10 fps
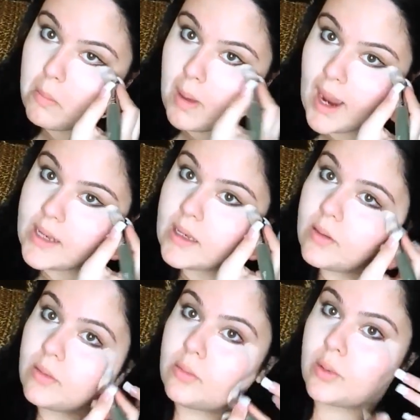my
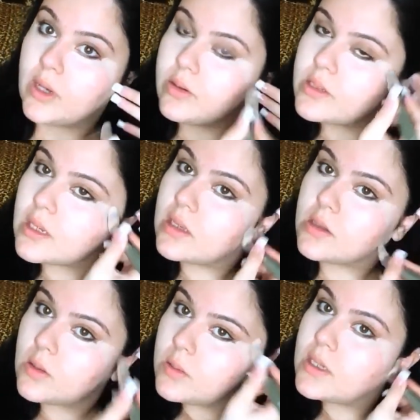real skin
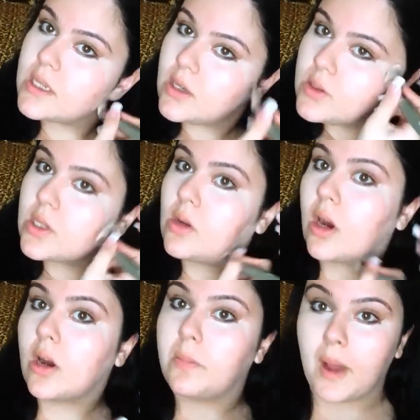tone is I use a
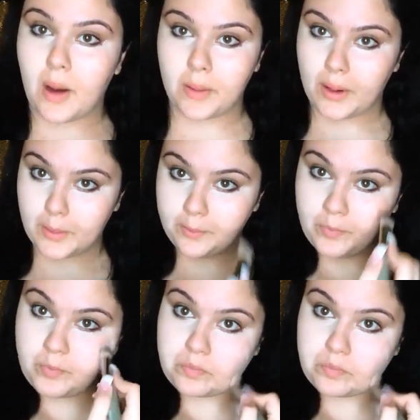darker powder.